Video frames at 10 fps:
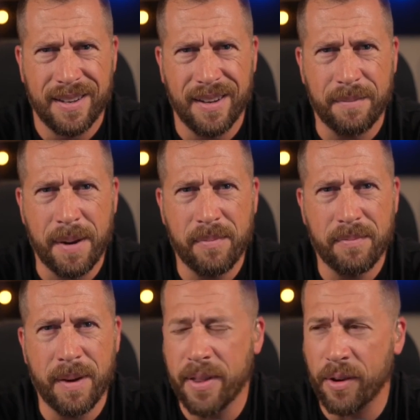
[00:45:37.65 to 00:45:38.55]
My
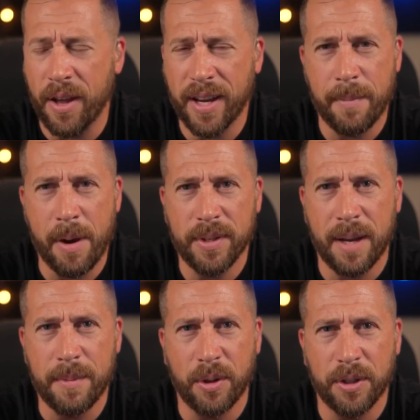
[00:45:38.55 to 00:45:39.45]
mother-in-law came out one
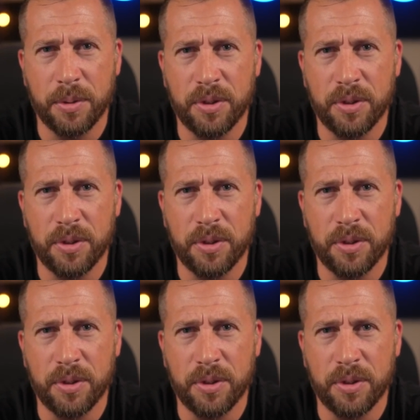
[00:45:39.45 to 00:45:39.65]
time and told us she was